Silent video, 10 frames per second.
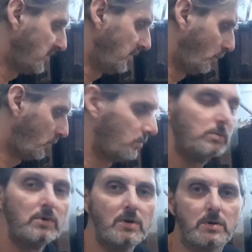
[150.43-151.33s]
new
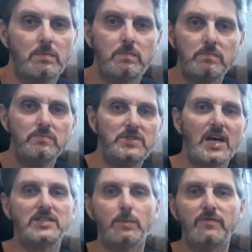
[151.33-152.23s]

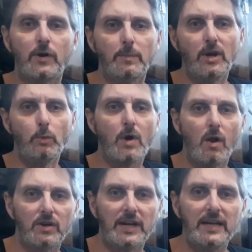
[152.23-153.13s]
setup for them, a new
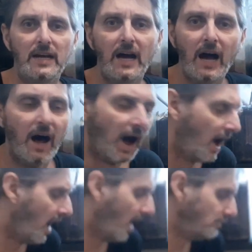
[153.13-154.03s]
colony.
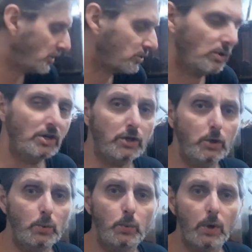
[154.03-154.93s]
I'm just going to
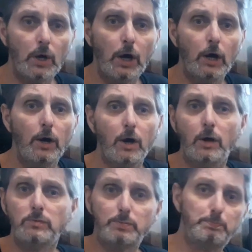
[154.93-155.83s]
do
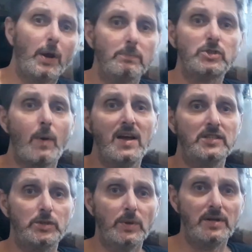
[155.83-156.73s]
put them straight
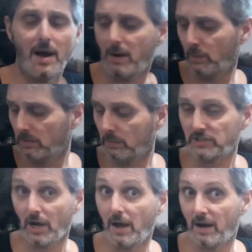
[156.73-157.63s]
into it now,
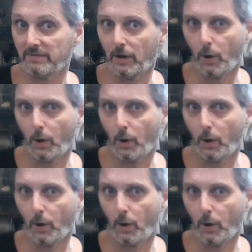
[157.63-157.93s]
which I have